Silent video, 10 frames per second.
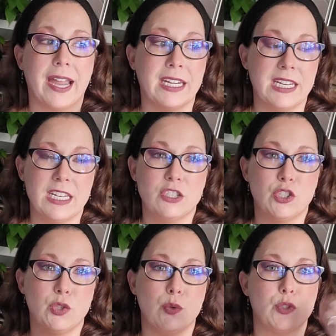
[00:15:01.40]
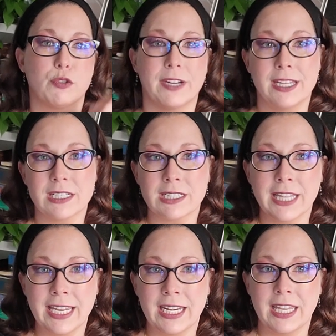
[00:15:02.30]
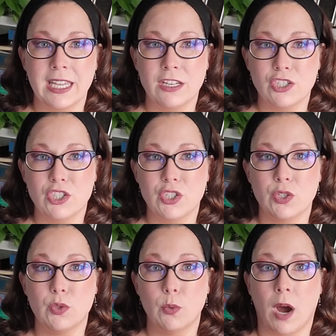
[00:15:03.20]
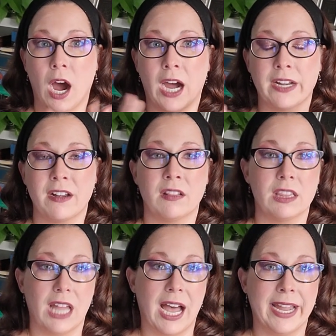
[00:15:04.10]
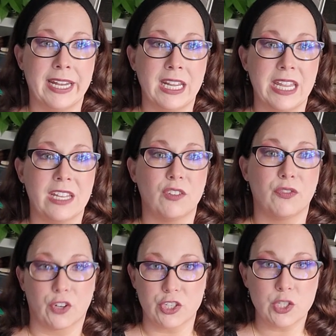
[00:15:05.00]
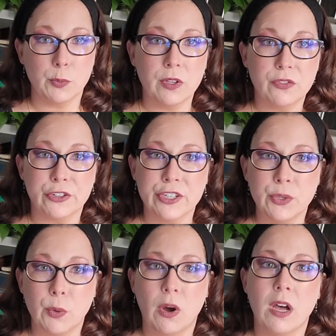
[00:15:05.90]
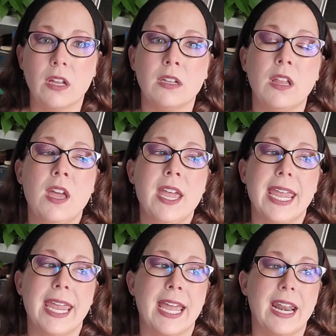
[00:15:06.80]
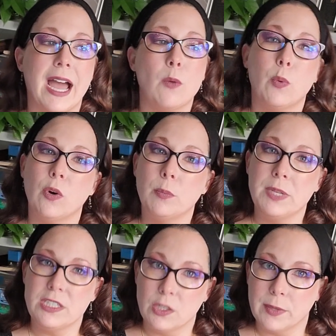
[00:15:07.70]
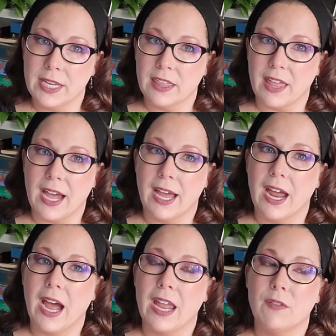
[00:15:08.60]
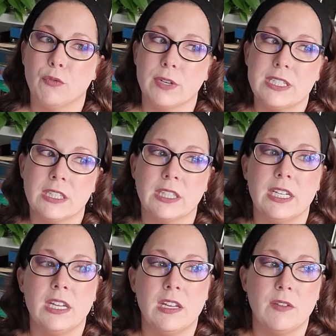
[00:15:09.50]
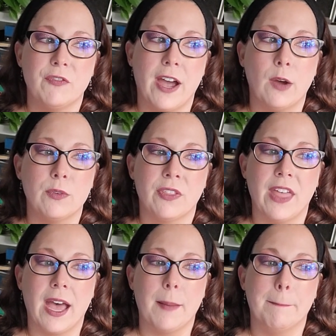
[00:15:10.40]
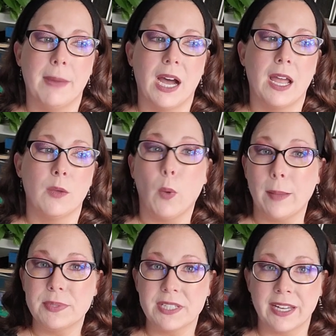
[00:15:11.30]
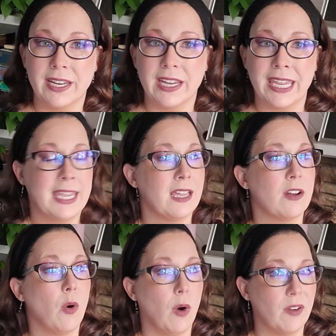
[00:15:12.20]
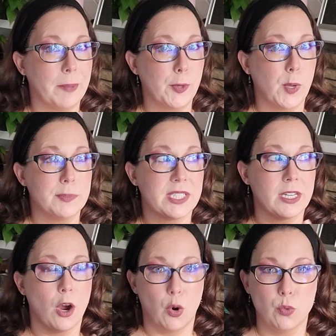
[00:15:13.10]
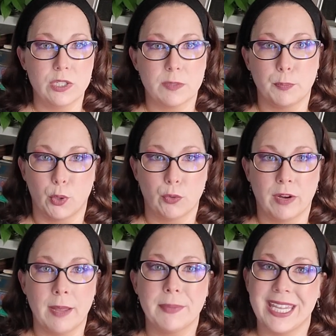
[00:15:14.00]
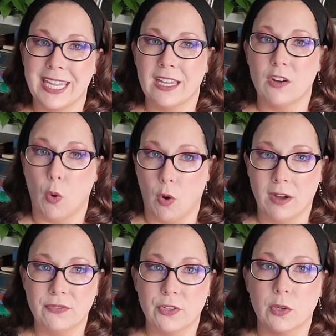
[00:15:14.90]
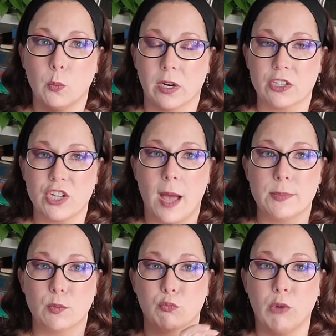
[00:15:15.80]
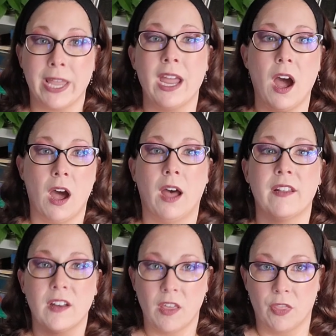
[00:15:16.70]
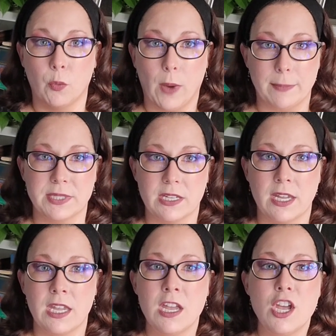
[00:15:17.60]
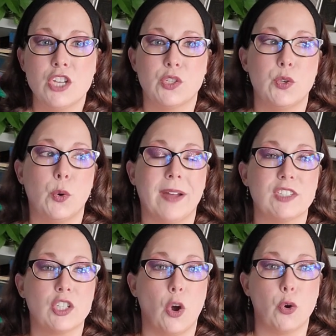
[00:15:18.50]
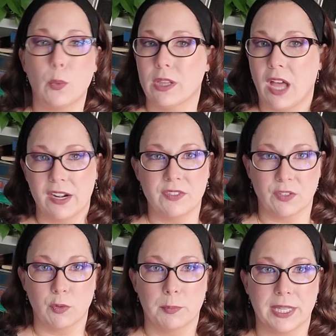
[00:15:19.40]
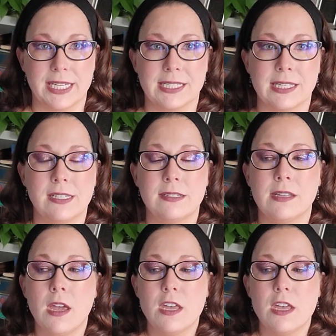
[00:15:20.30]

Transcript: I need to translate it into online and virtual for you all and I will be doing that. I've recently found that my website can, my website host program can offer workshops right on the website. So you don't have to go to a lot of different places.